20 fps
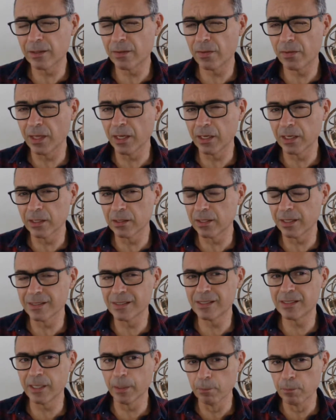think it
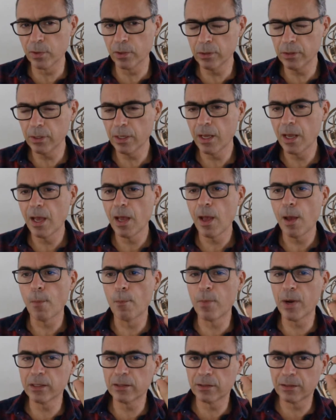as simple,
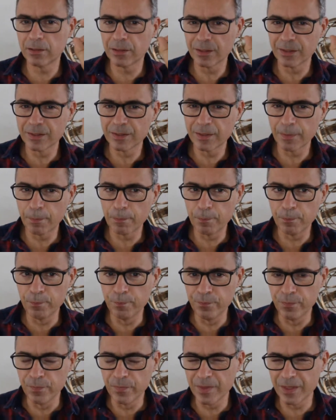but
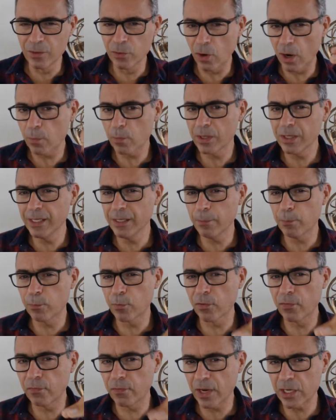normally
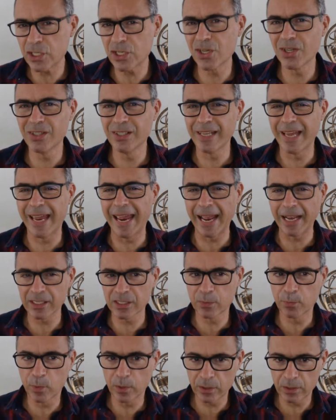professional
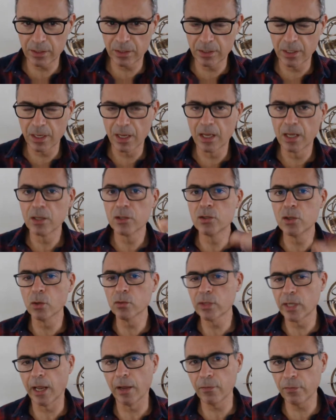experts don't
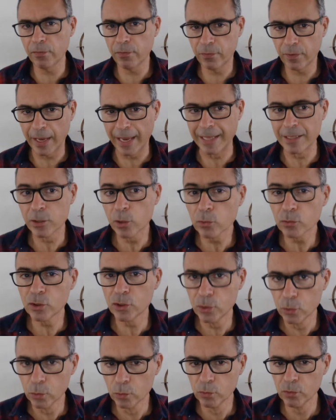have and don't
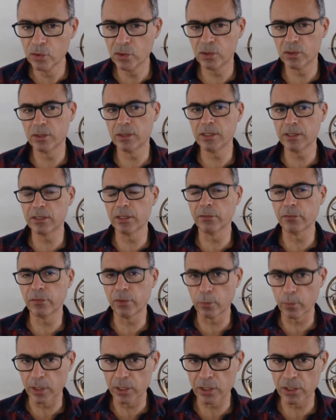use this
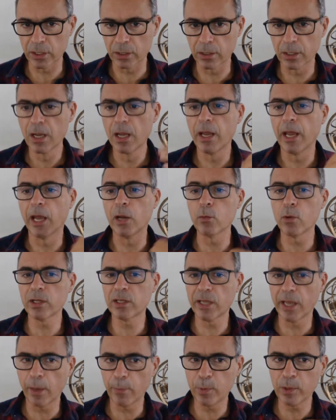information. And what
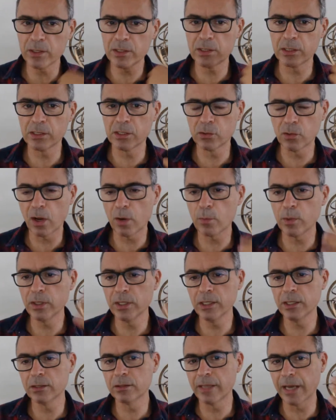happens is
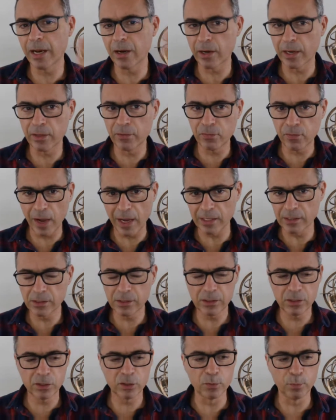normally their
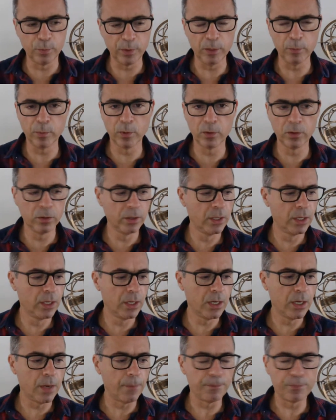advices to people
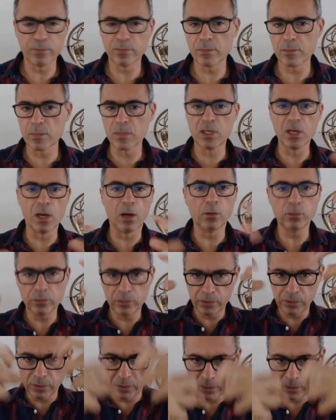don't